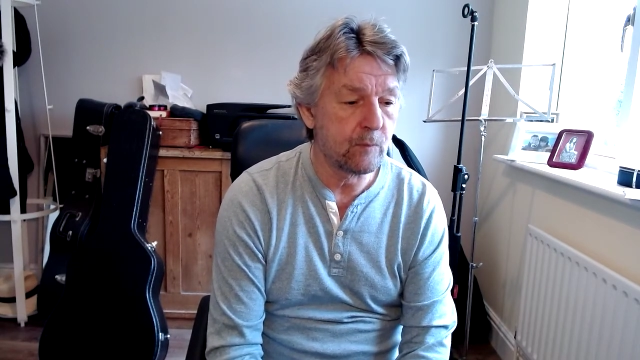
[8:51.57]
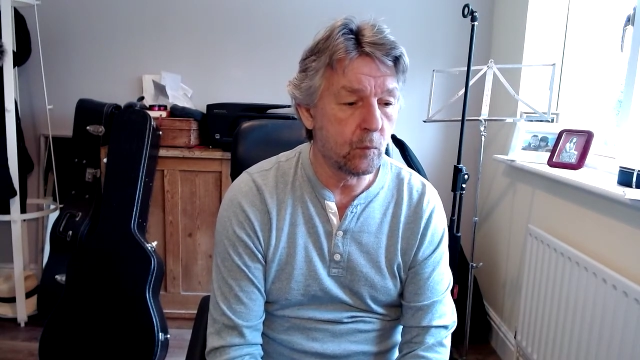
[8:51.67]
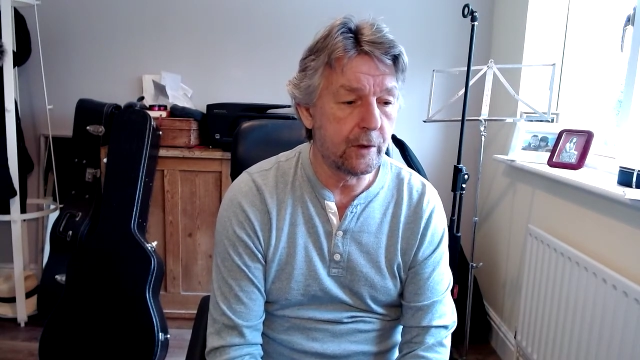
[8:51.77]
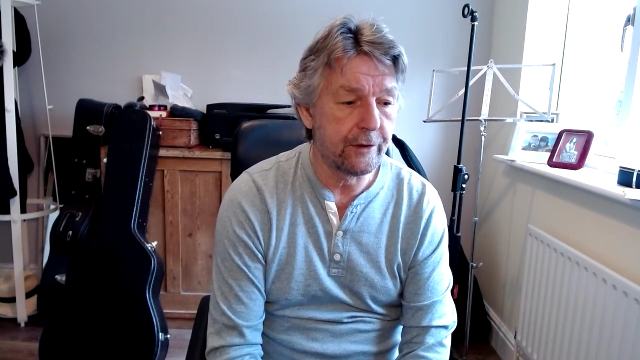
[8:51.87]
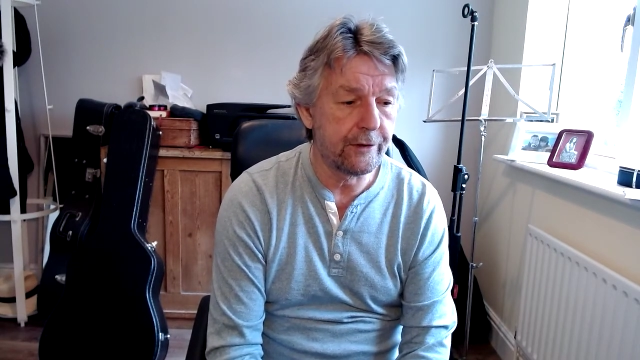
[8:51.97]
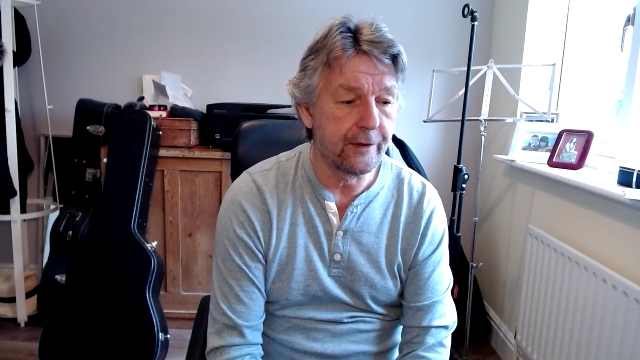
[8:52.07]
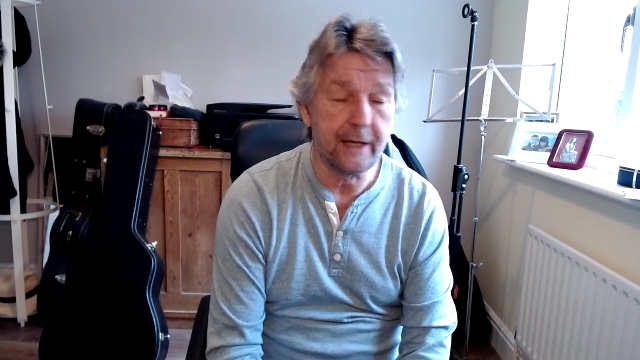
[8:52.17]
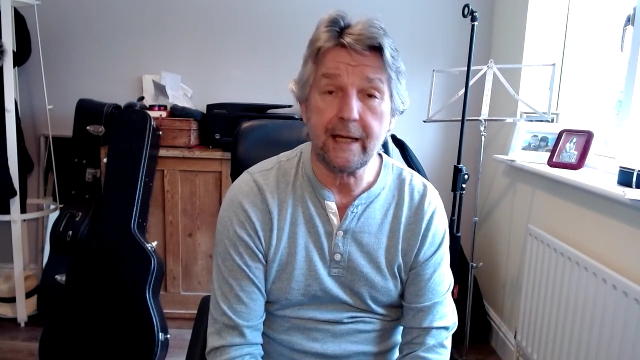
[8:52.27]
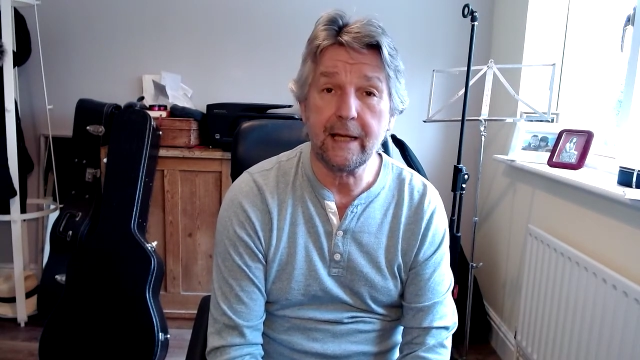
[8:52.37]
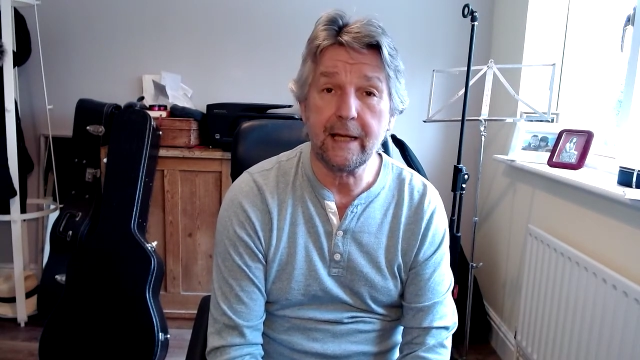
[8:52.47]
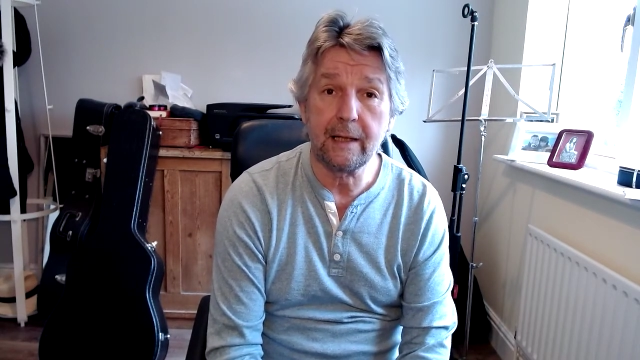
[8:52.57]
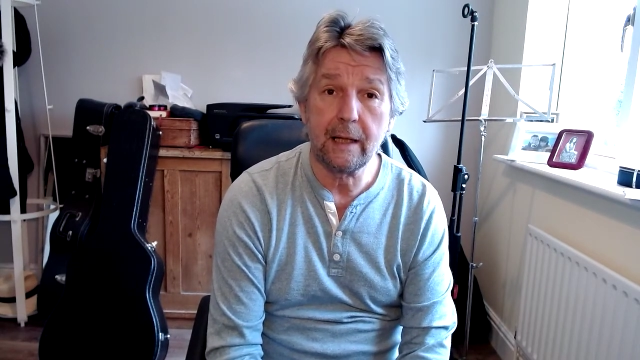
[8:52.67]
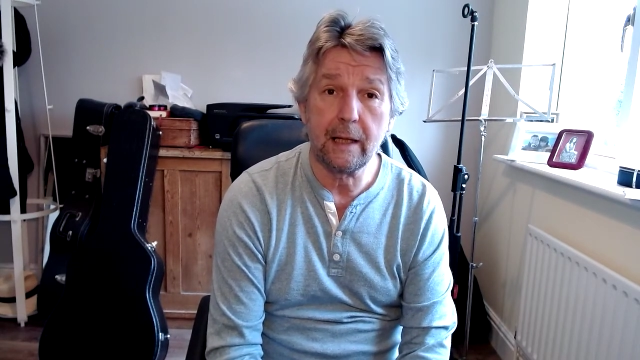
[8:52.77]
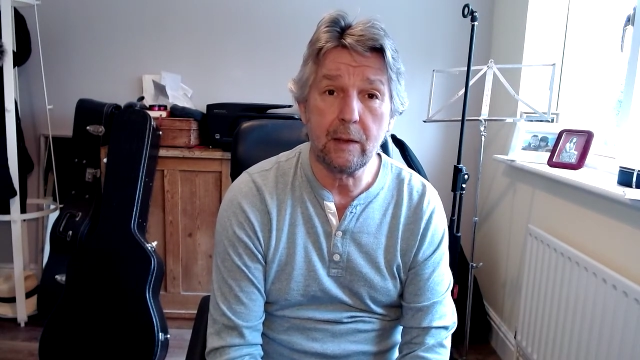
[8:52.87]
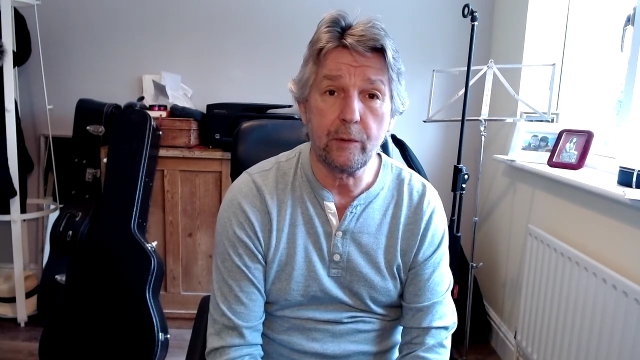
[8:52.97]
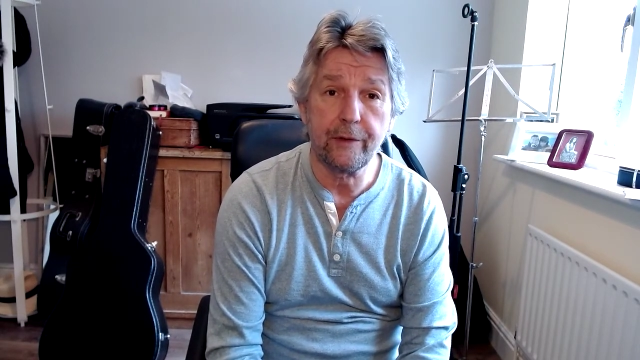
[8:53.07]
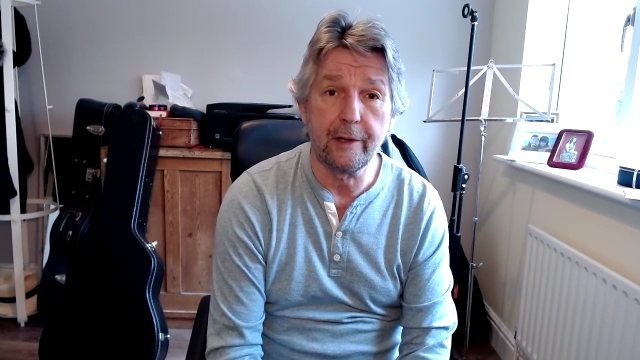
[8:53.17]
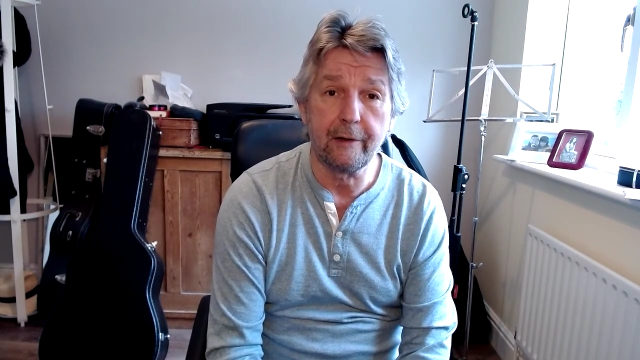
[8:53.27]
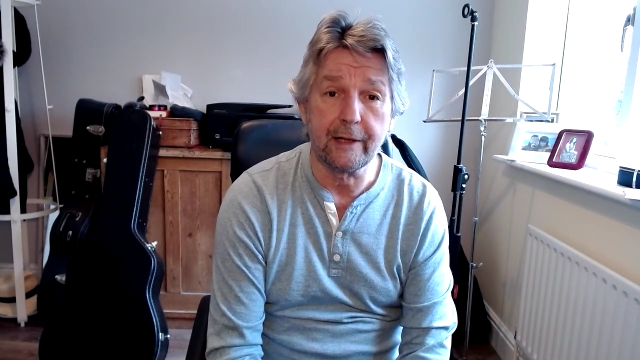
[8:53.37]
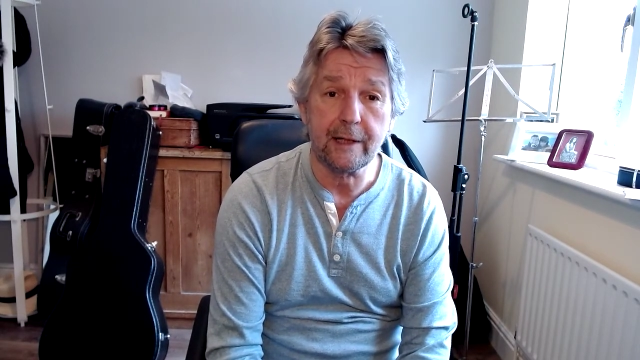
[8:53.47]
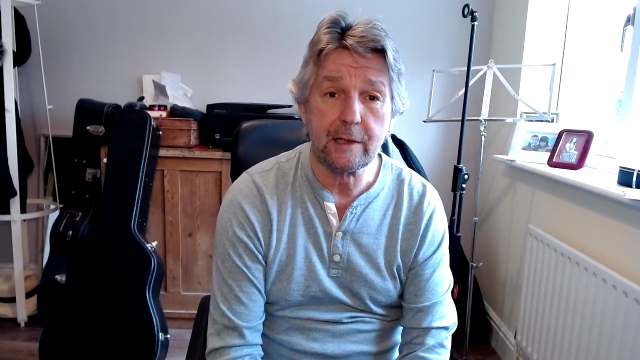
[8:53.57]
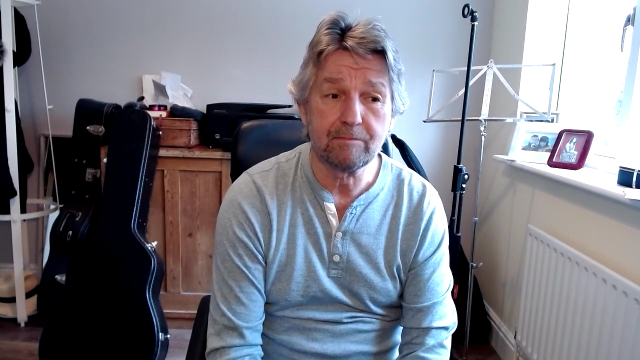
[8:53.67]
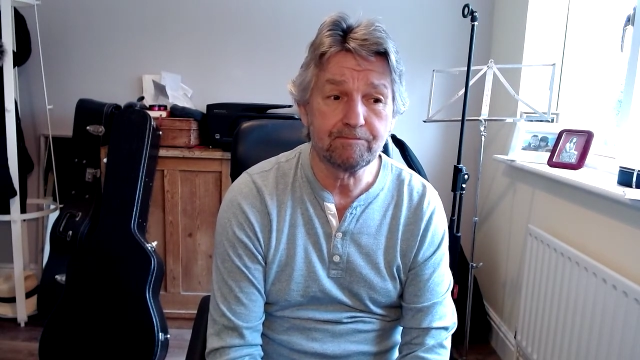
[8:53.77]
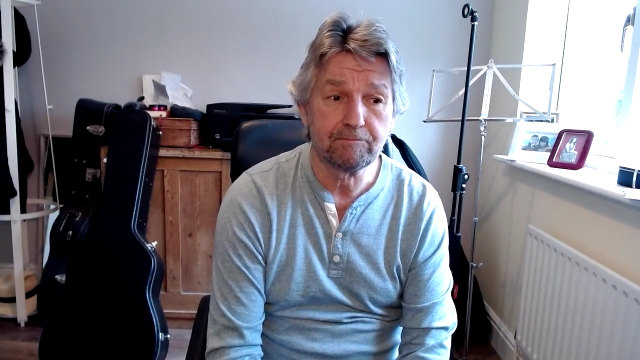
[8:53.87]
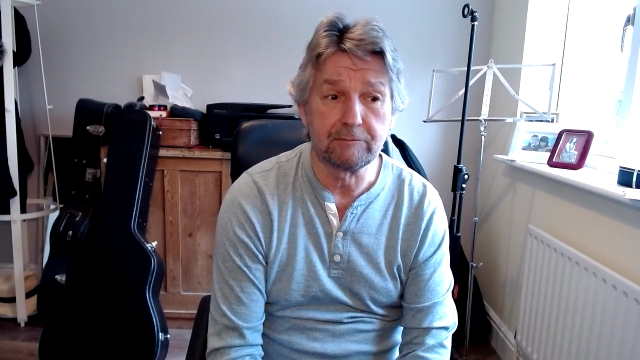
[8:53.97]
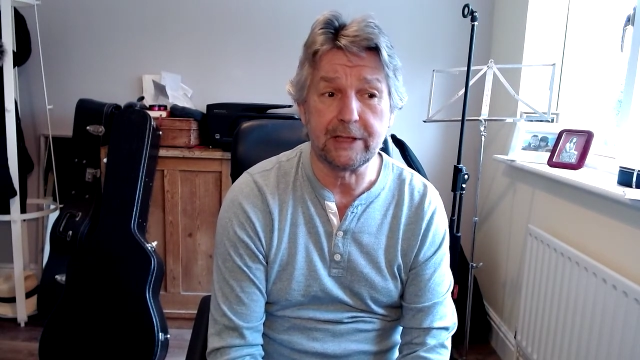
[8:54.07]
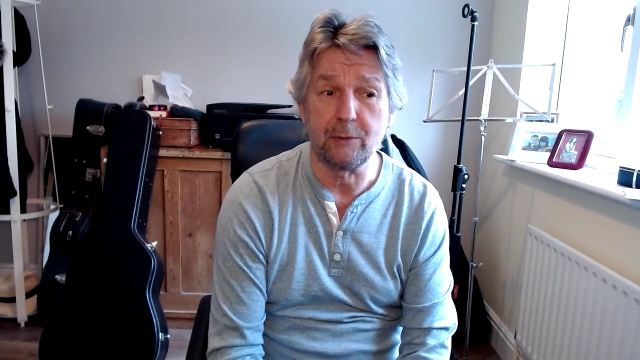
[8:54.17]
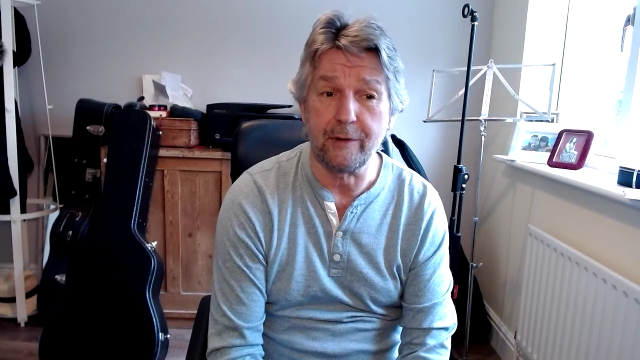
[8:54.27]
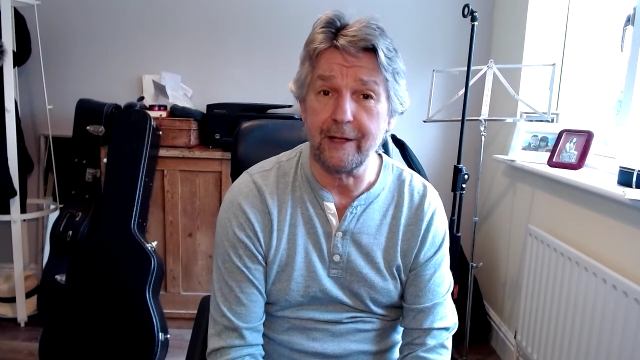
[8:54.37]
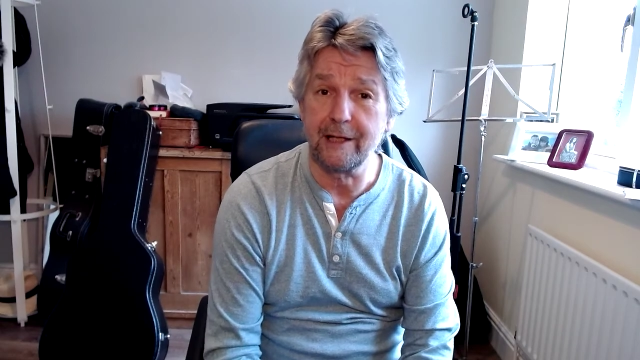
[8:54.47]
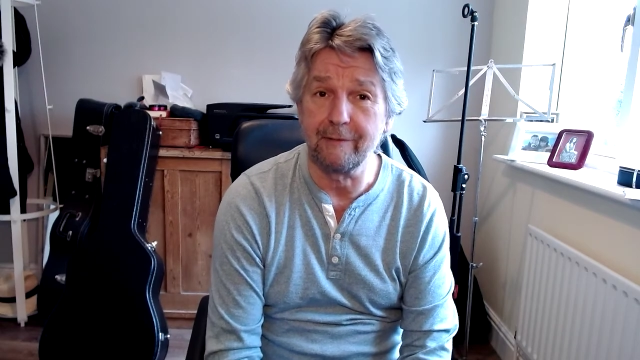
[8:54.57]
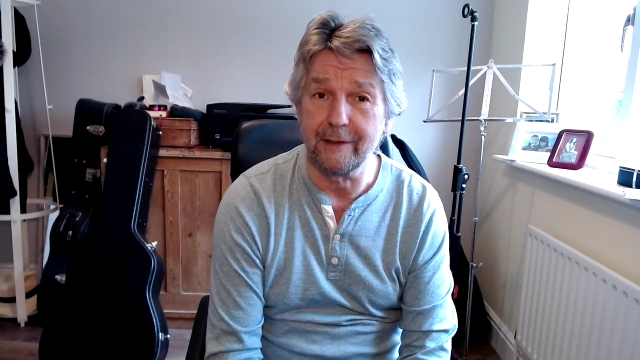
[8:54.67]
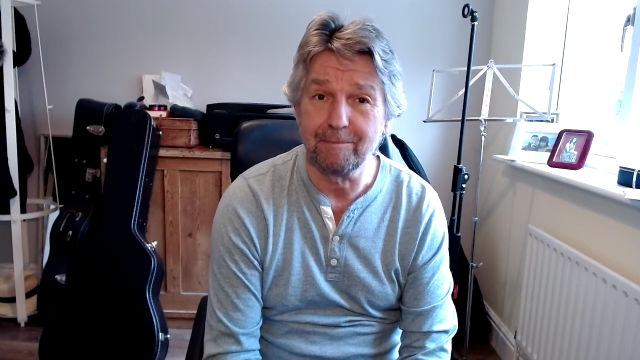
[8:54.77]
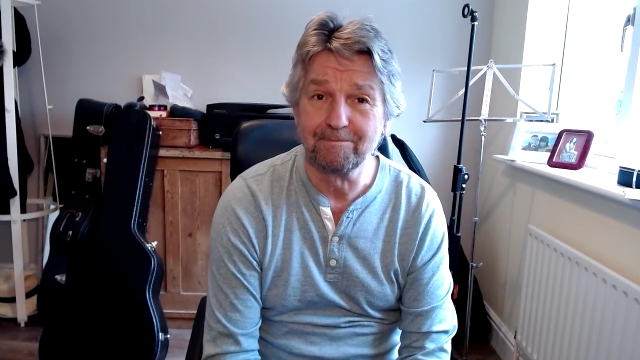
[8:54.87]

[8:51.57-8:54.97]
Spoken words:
with the lyrics. See what you think of it.